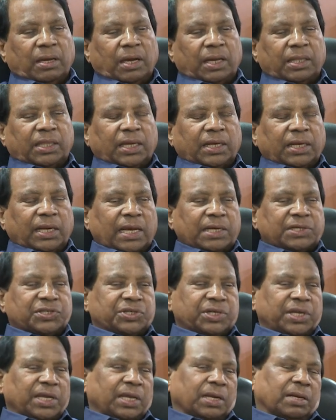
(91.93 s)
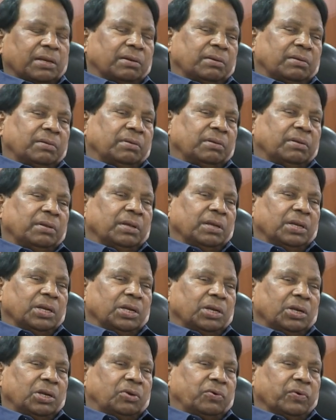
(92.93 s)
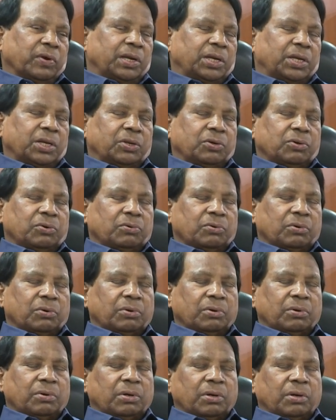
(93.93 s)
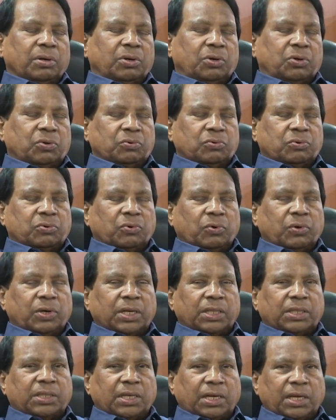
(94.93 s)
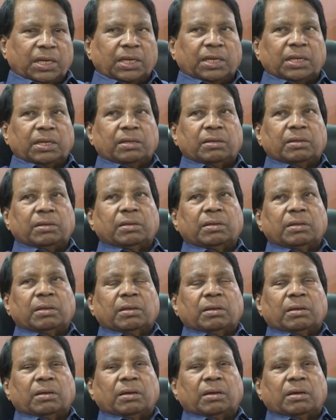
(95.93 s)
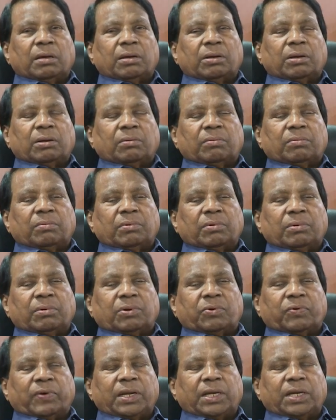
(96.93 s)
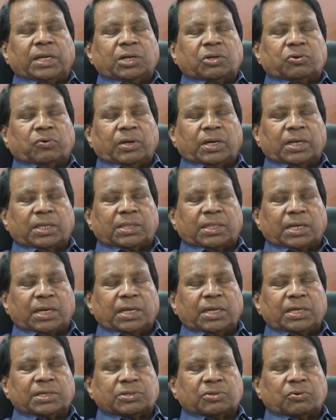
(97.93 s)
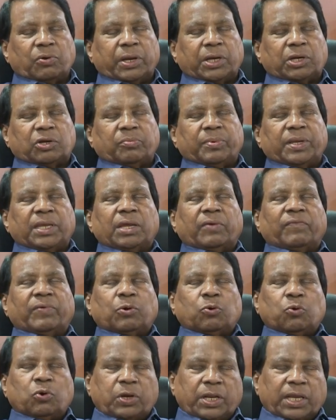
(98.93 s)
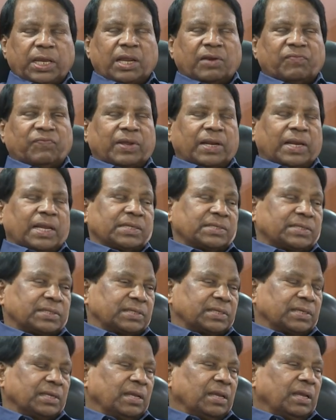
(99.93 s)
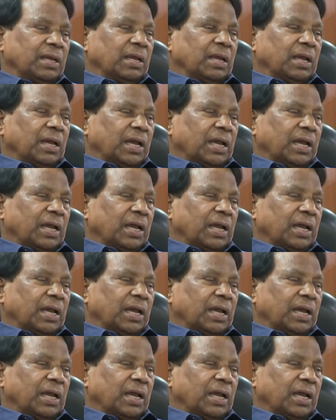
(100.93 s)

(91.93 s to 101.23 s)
I think next year, twenty-two twenty-three, uh, twenty twenty-three is going to be a good year for us.